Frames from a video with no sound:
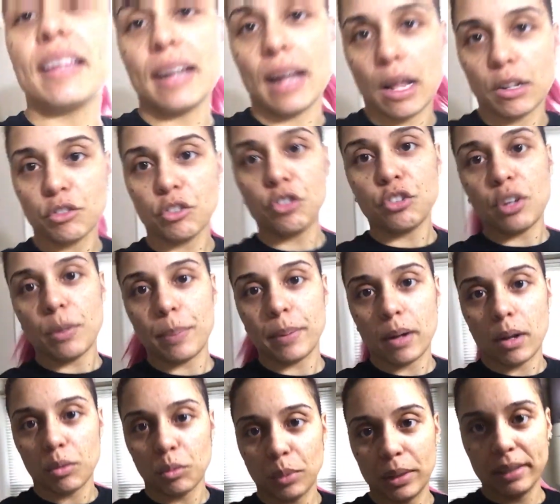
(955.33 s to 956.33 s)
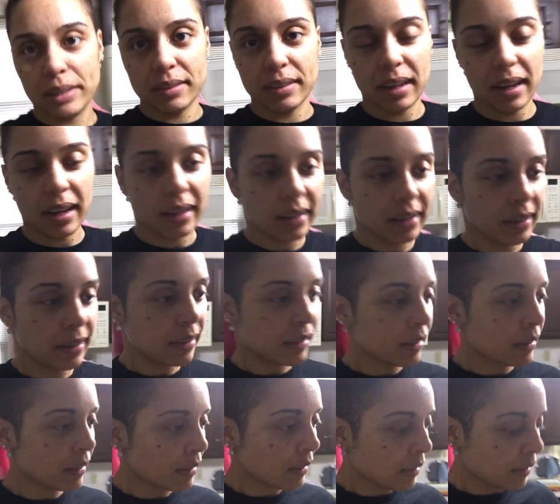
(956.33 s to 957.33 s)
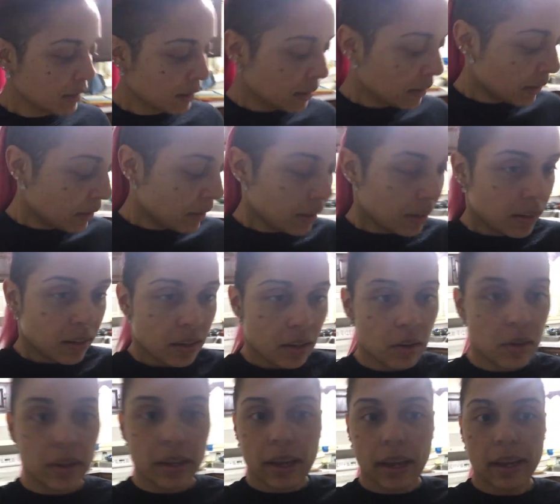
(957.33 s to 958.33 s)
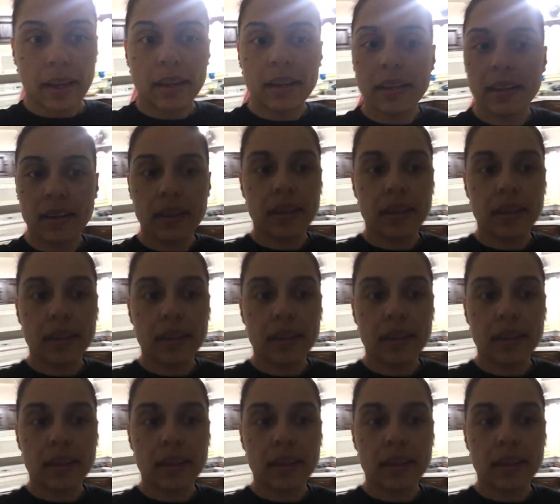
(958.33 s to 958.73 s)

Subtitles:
then I'll just ship it on Wednesday. Okay.